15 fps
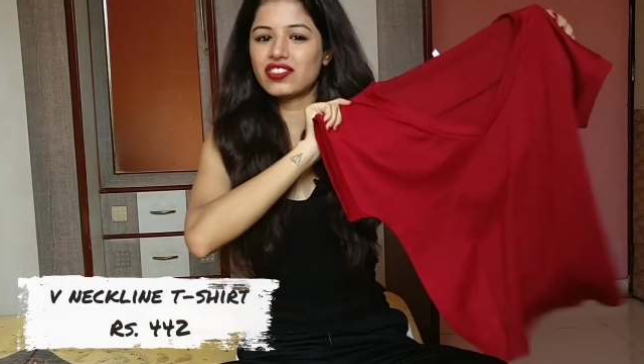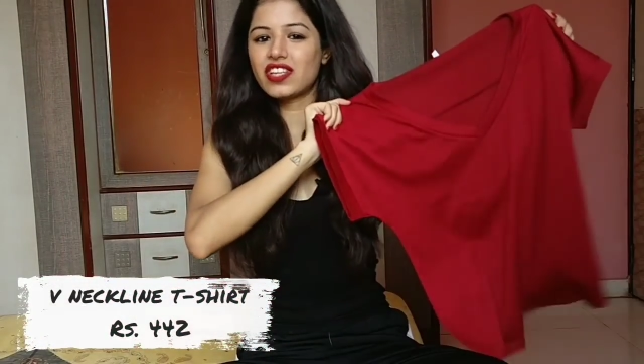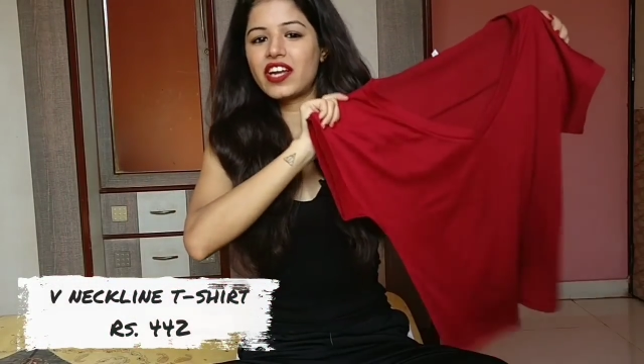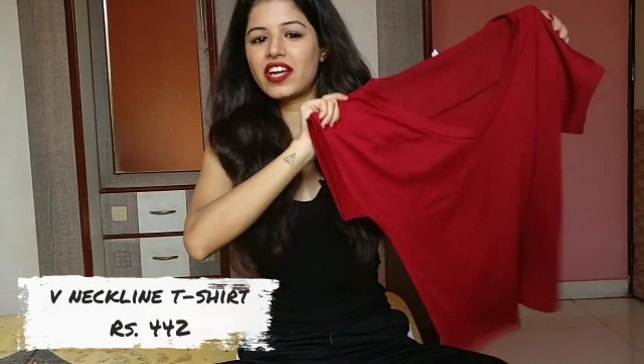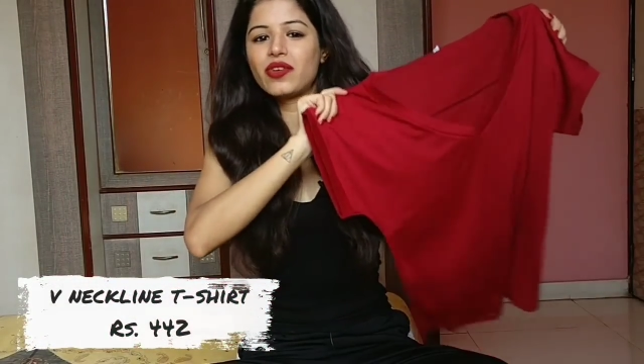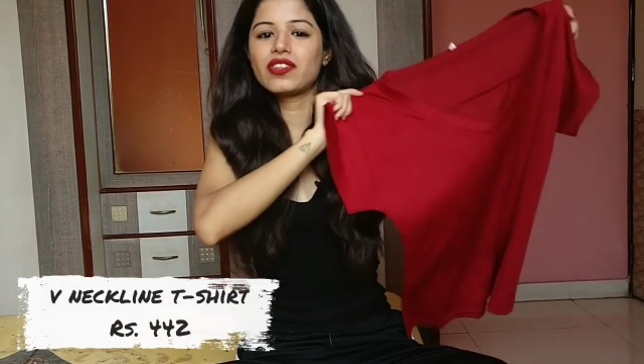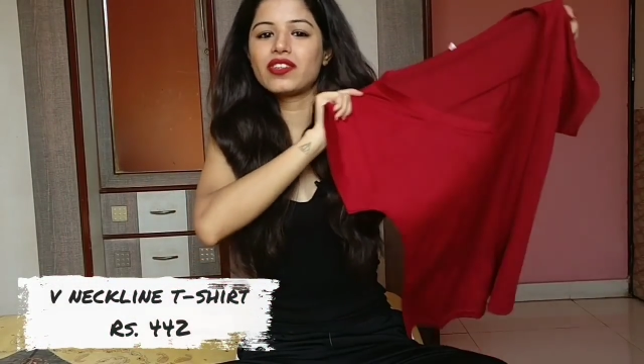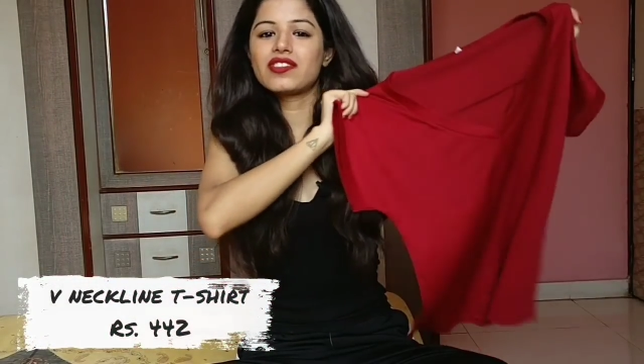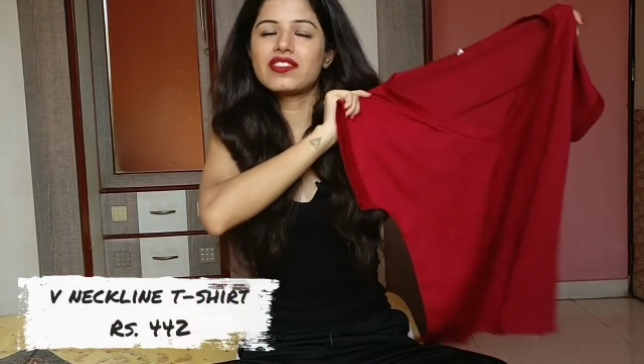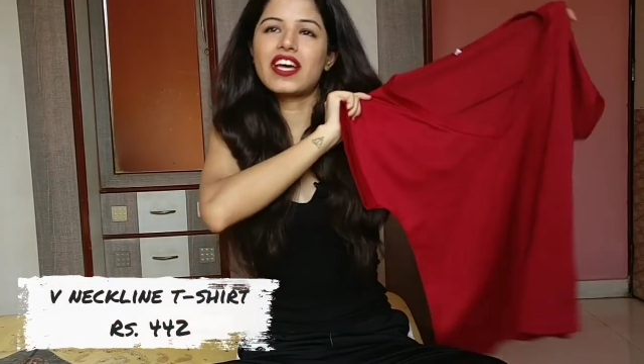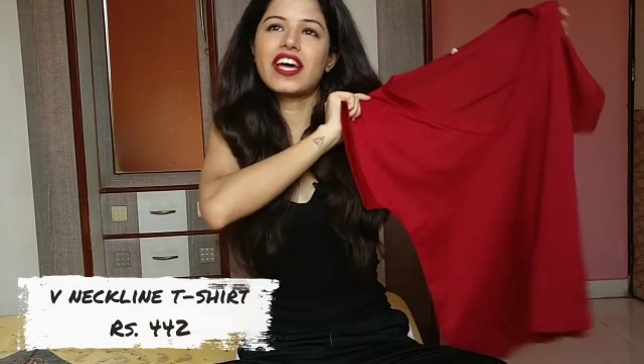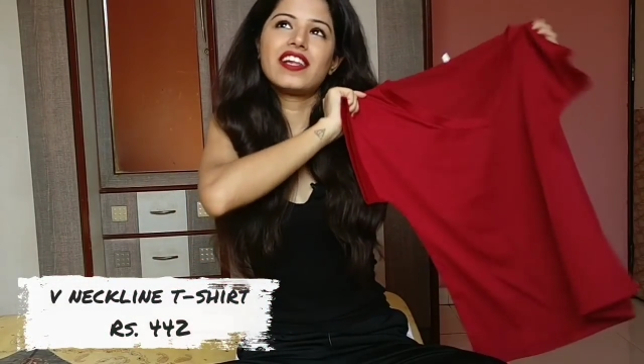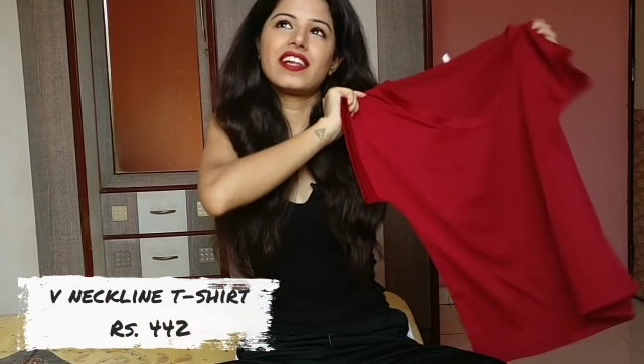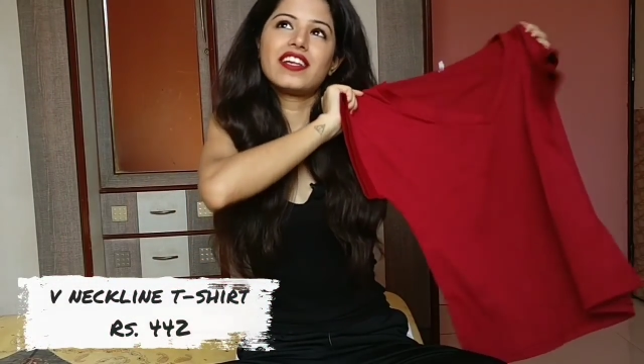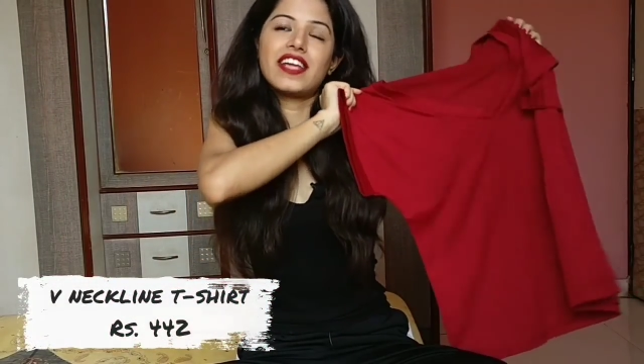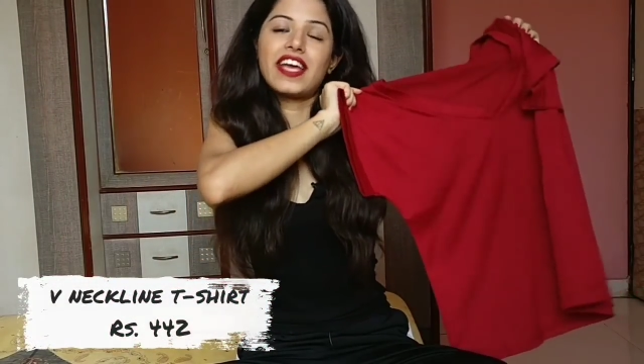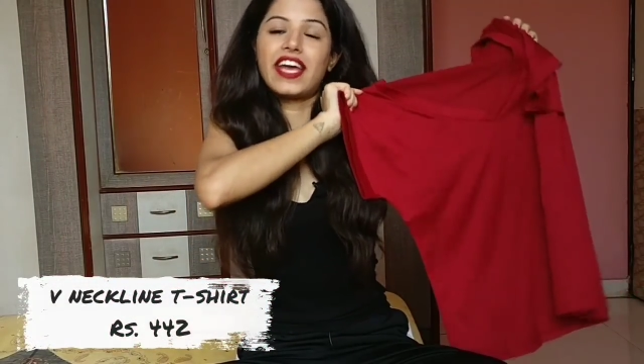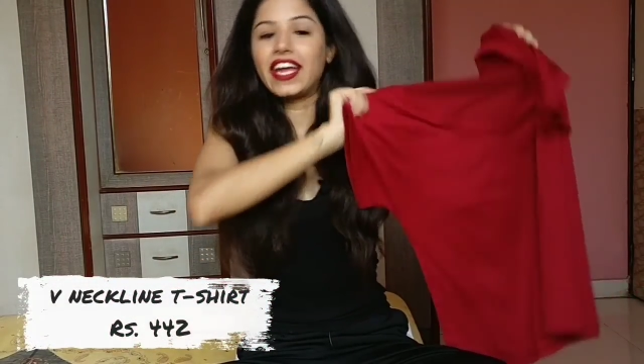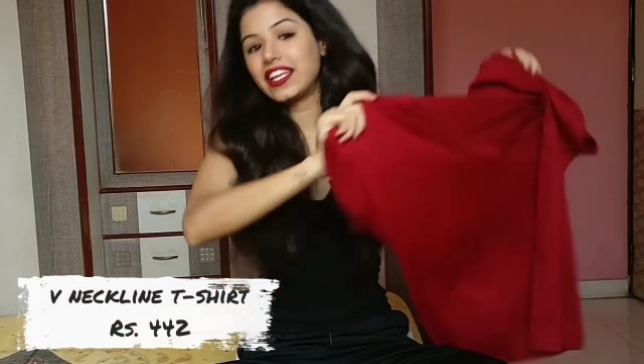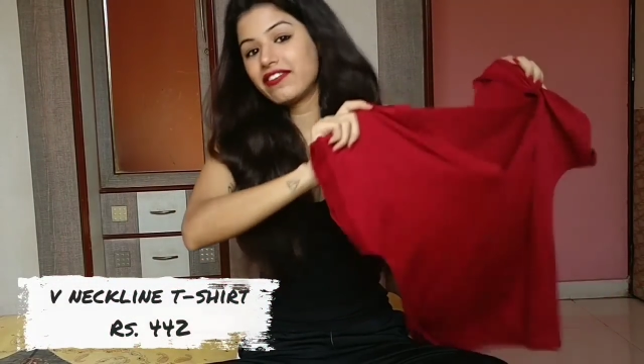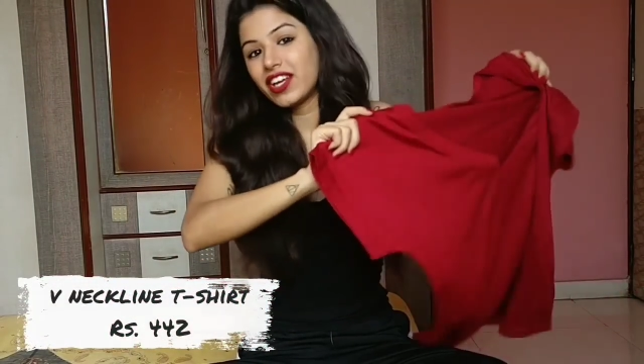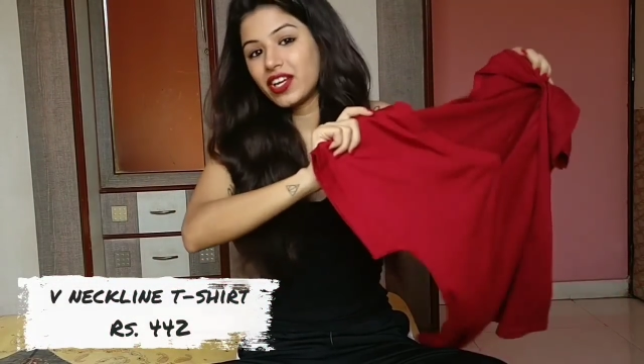t-shirt that you can style in
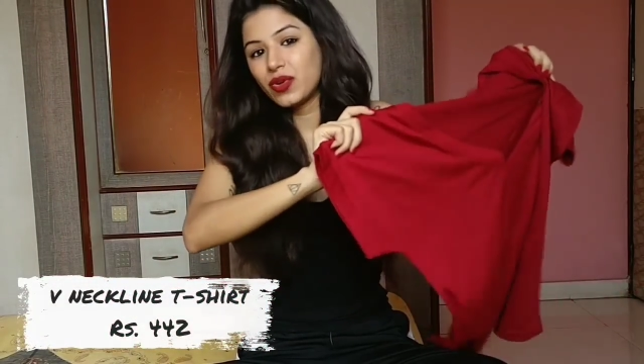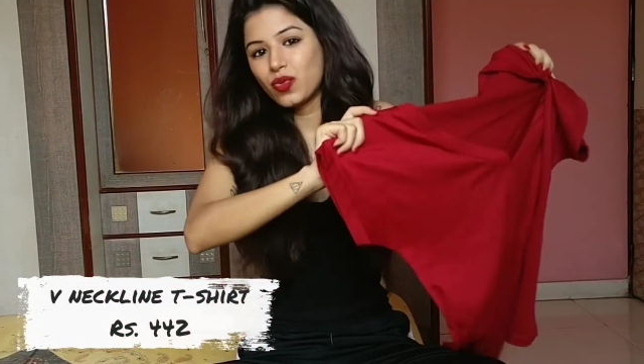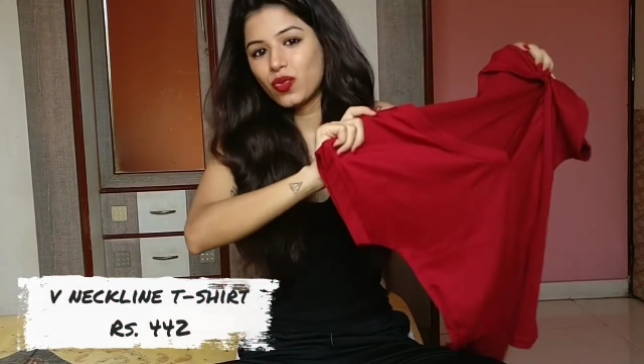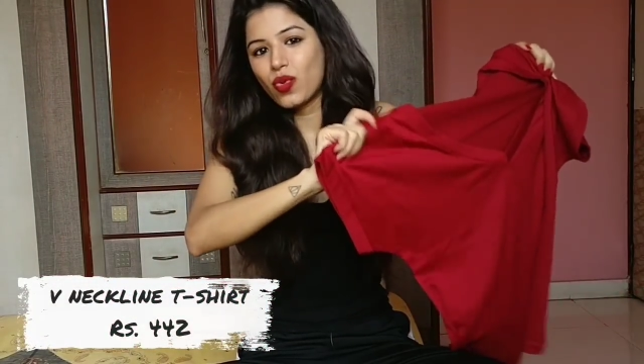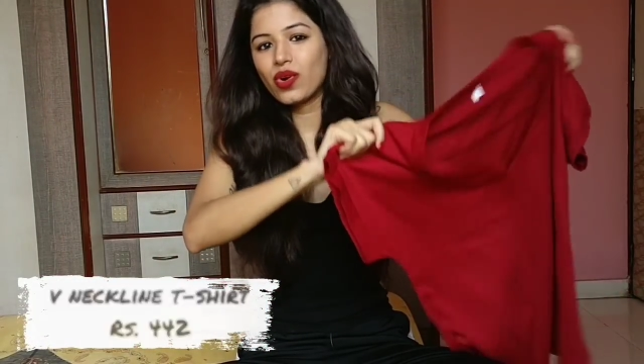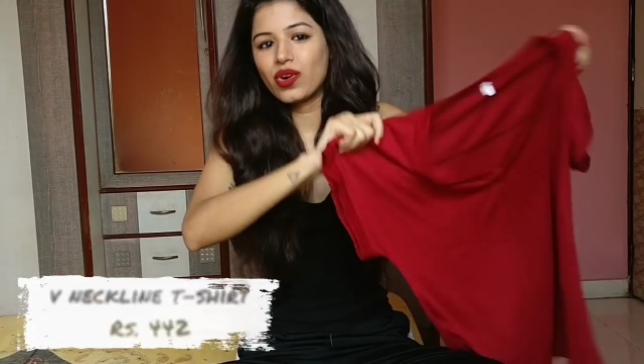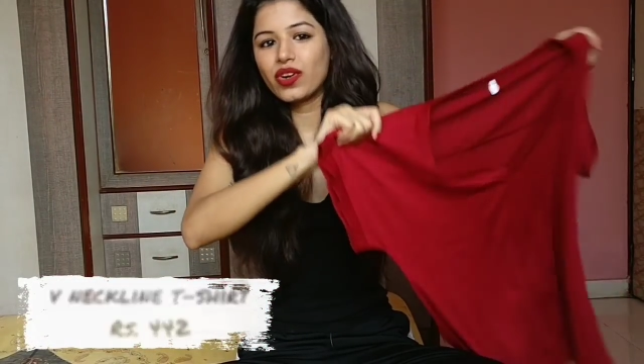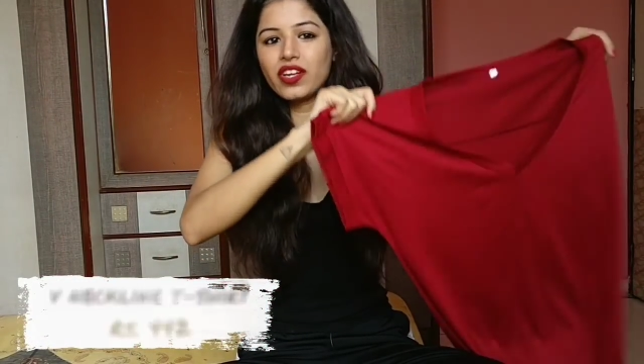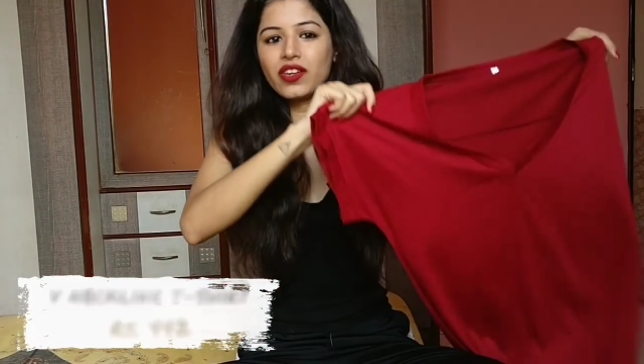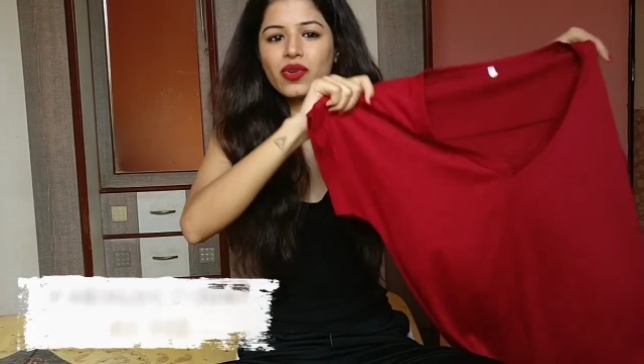any way you want,